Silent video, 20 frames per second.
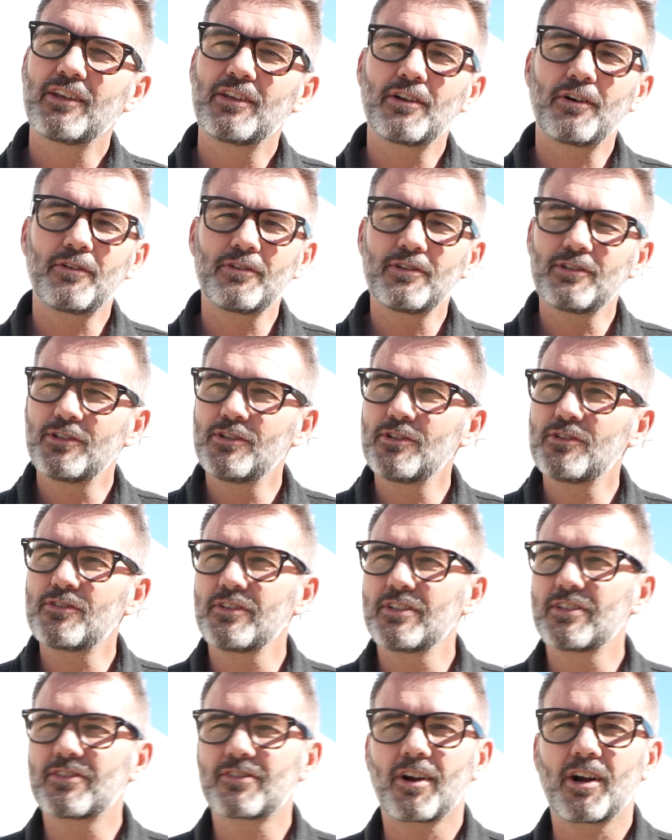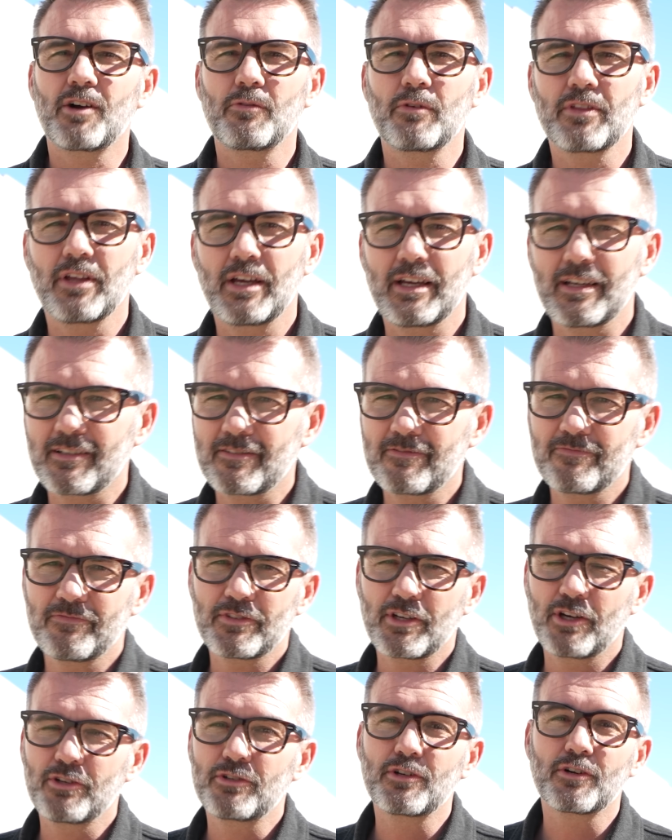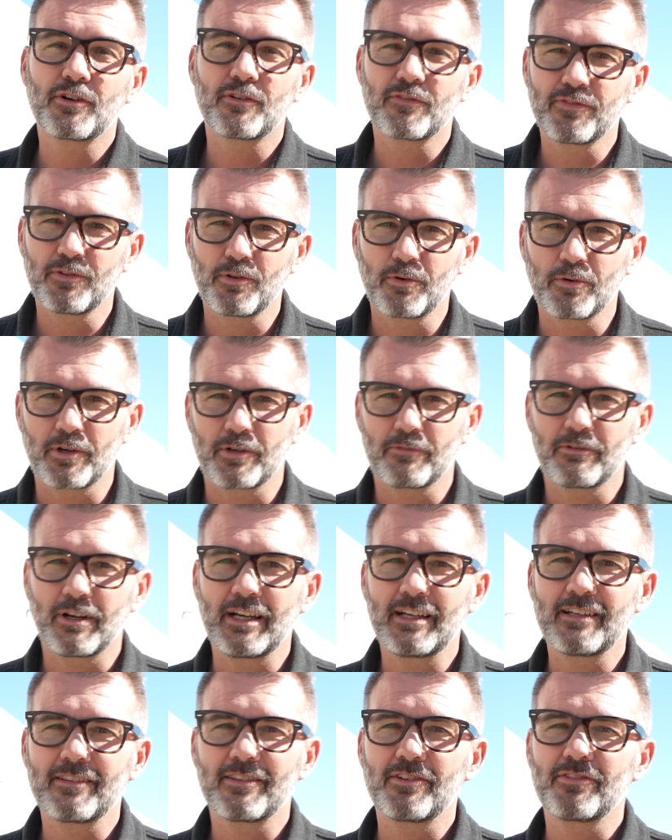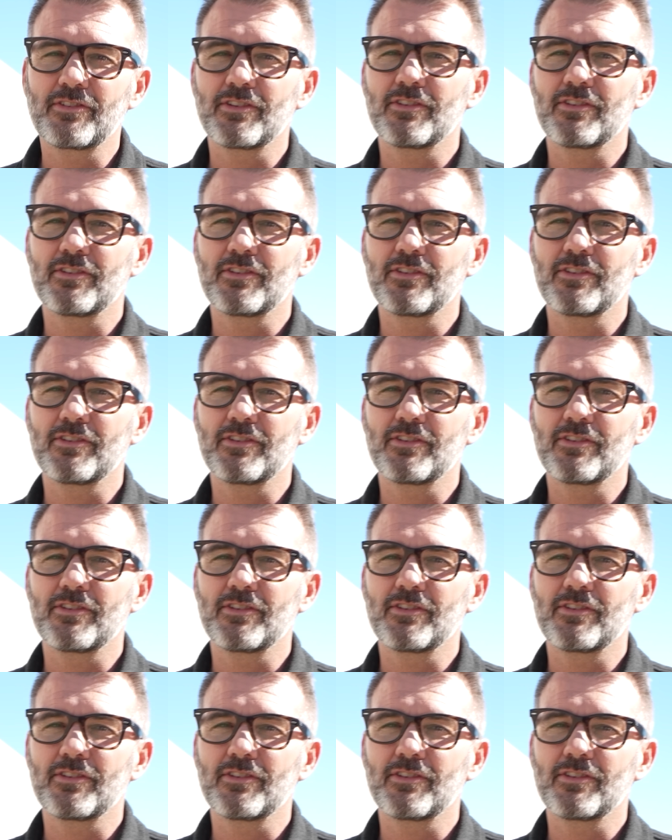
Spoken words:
you don't usually start with like a dirt floor, right? There's